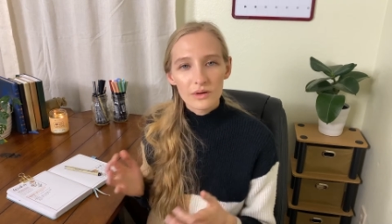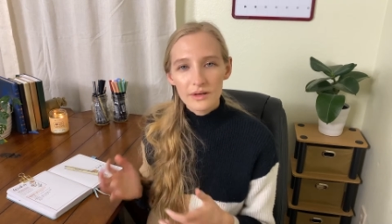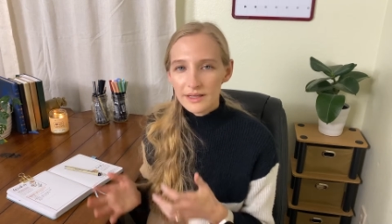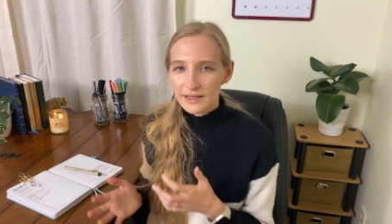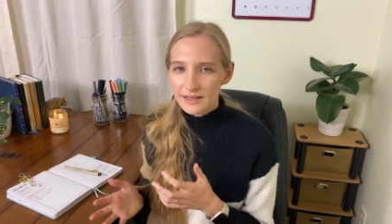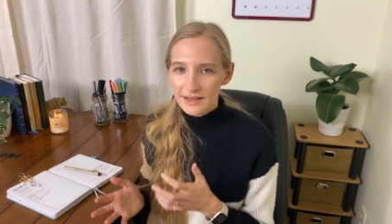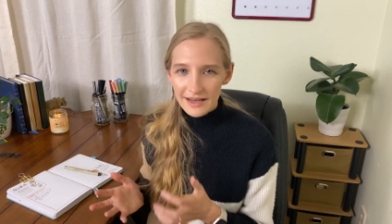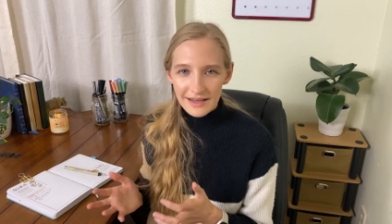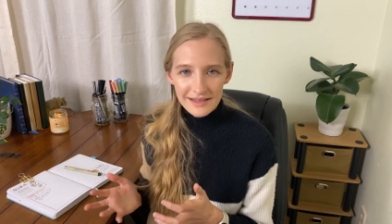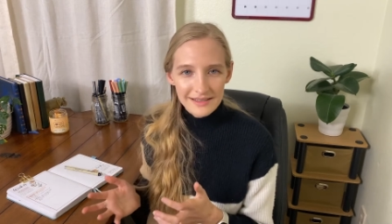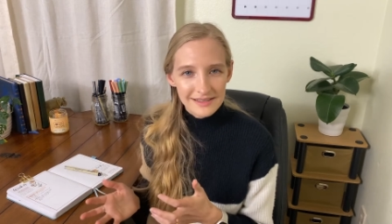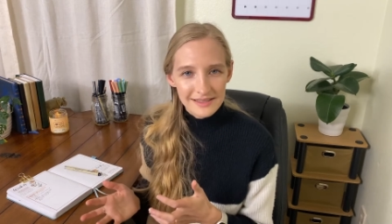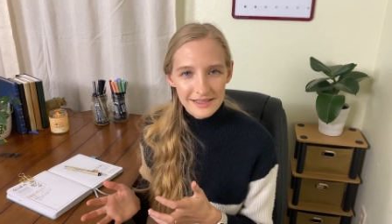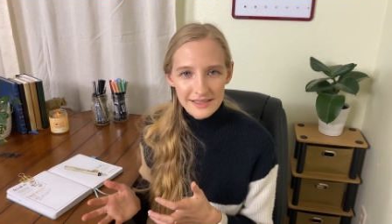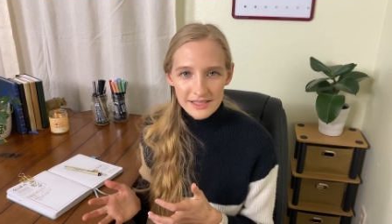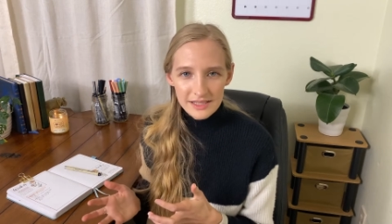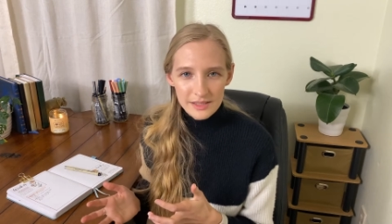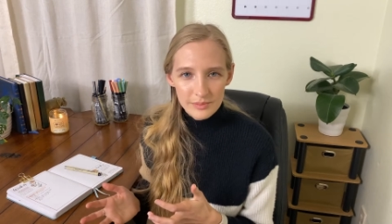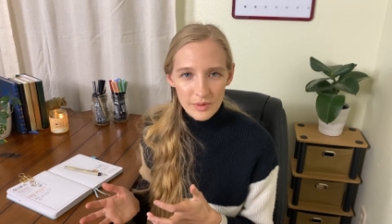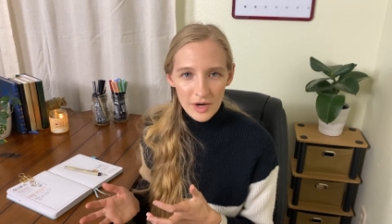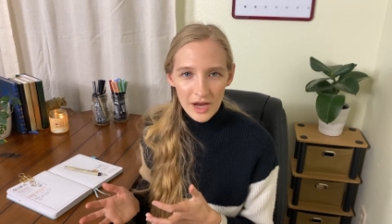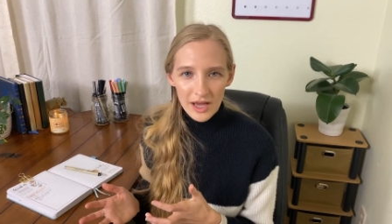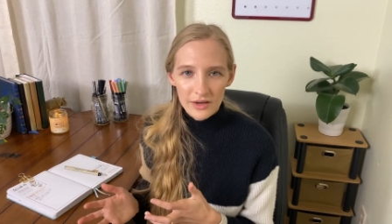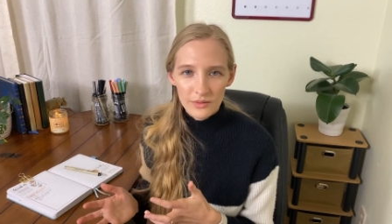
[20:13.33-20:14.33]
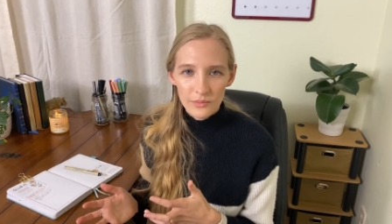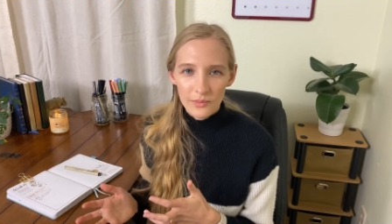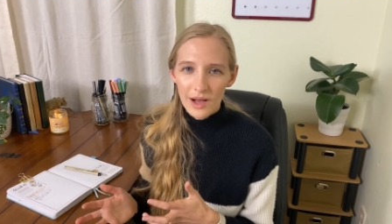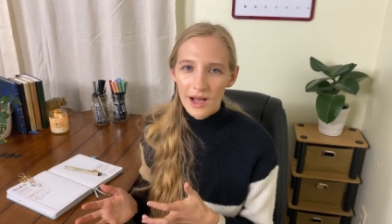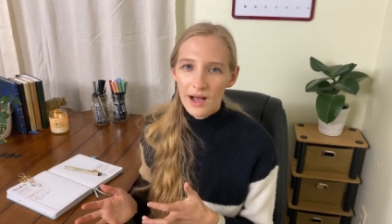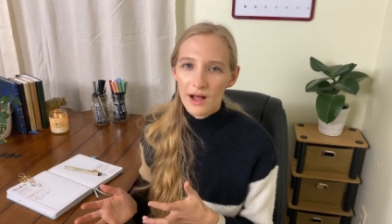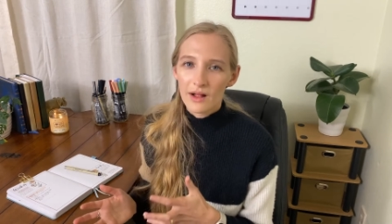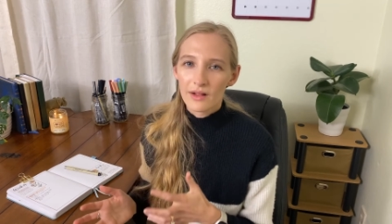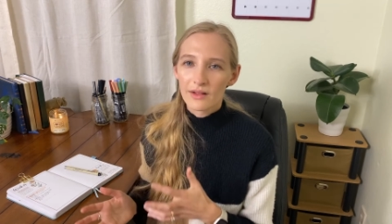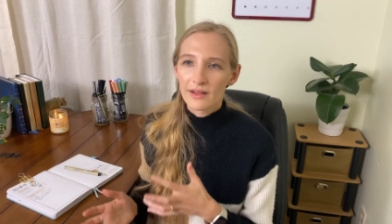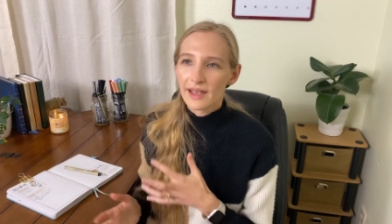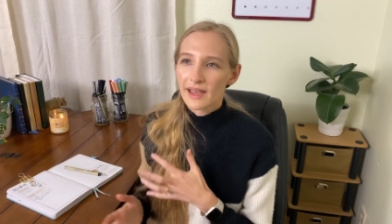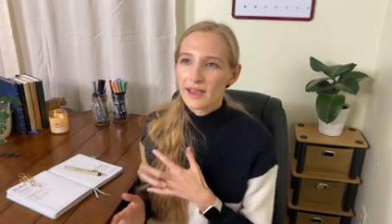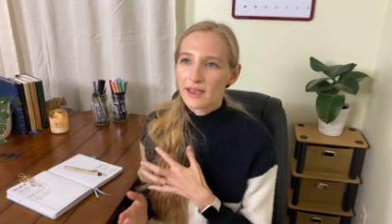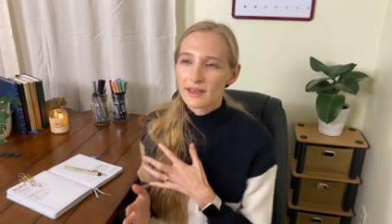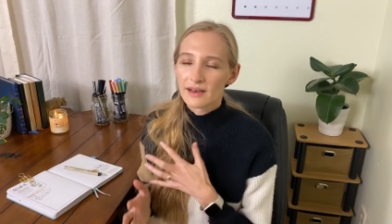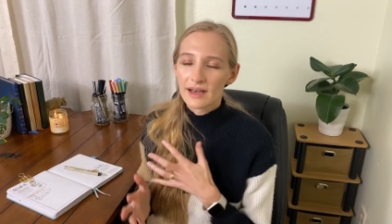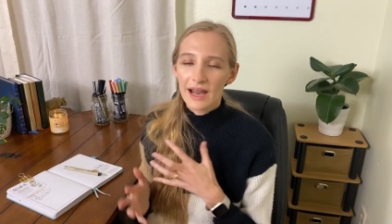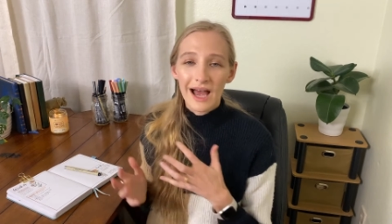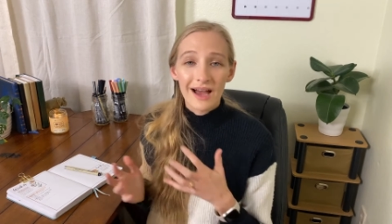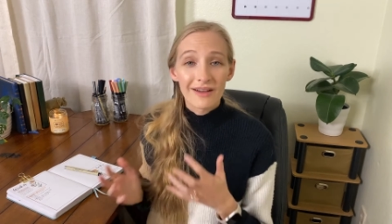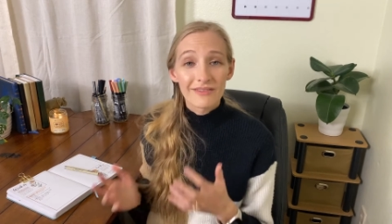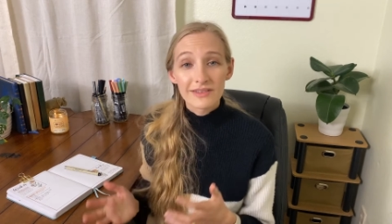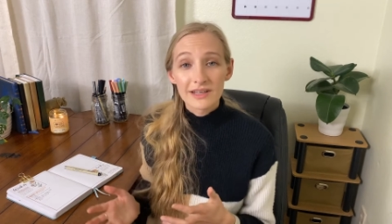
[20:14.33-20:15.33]
organize the spread well
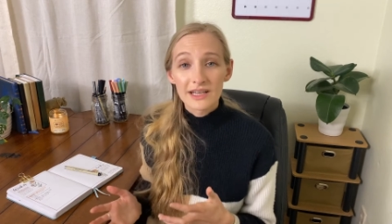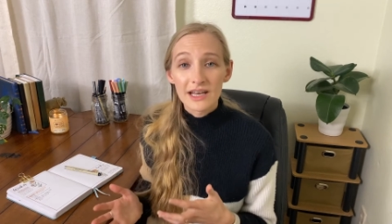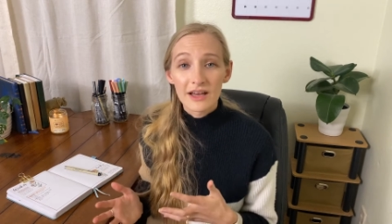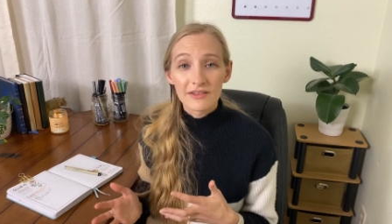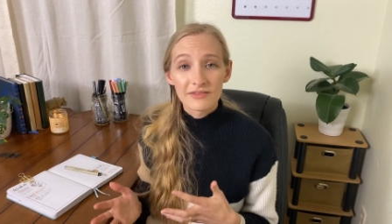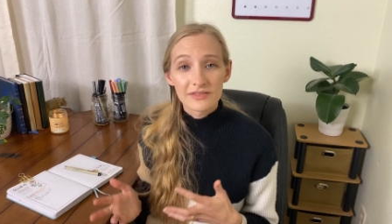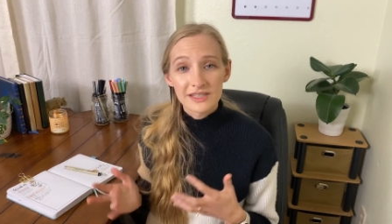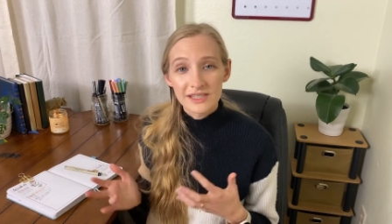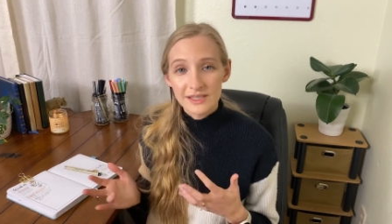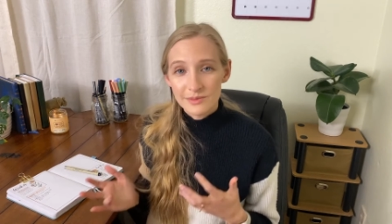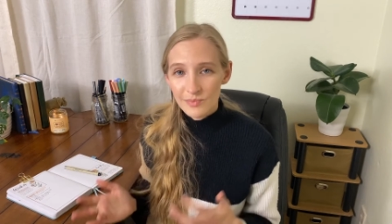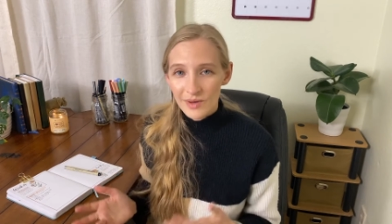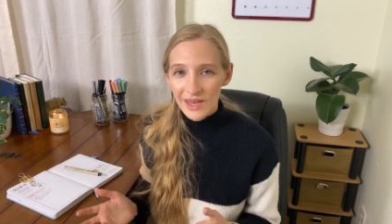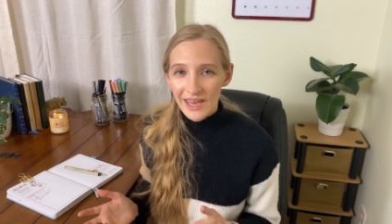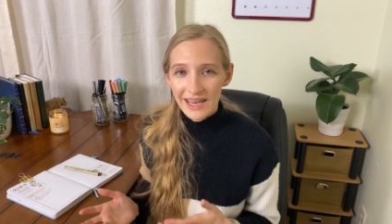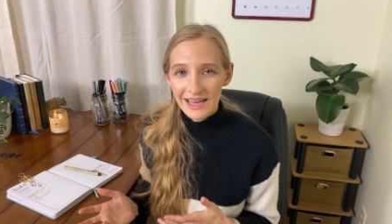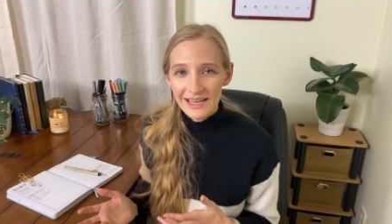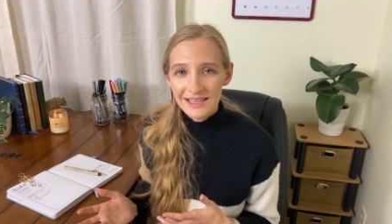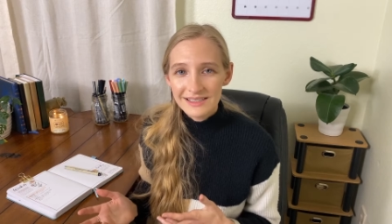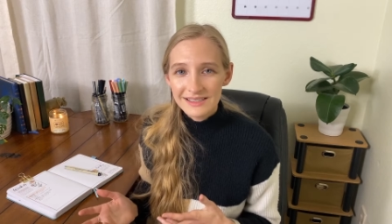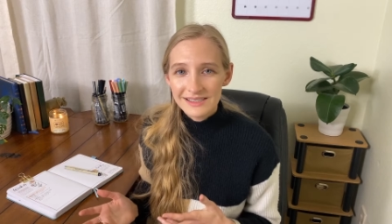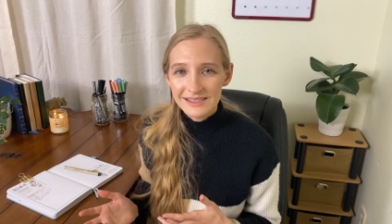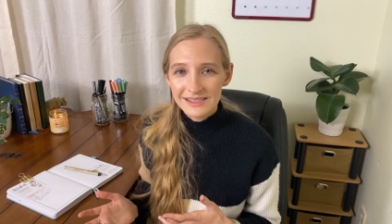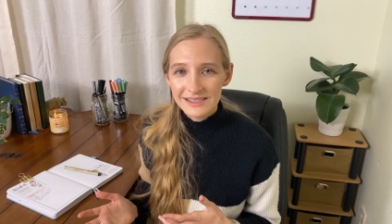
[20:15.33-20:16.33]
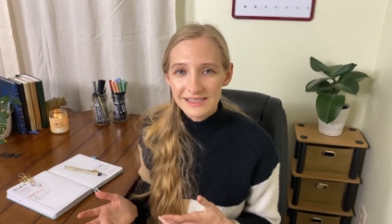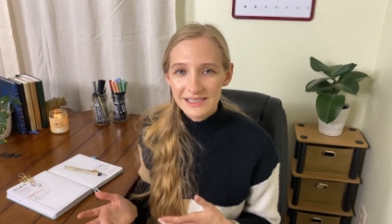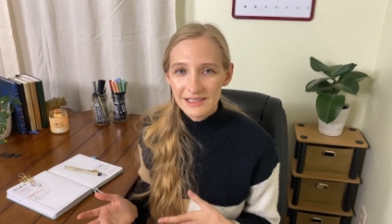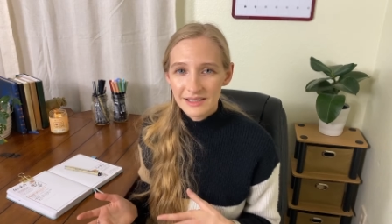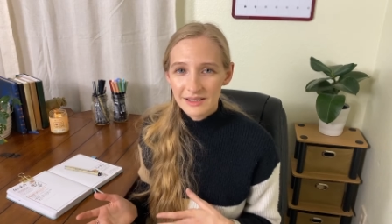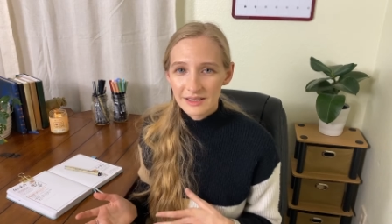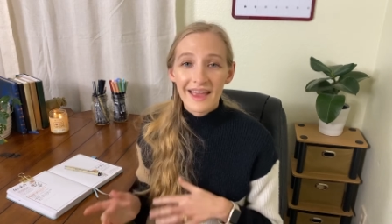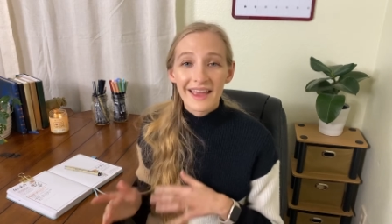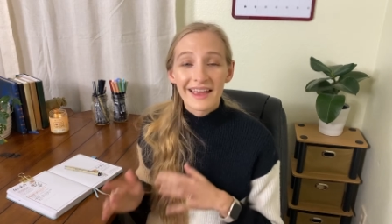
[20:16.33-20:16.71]
and have enough space.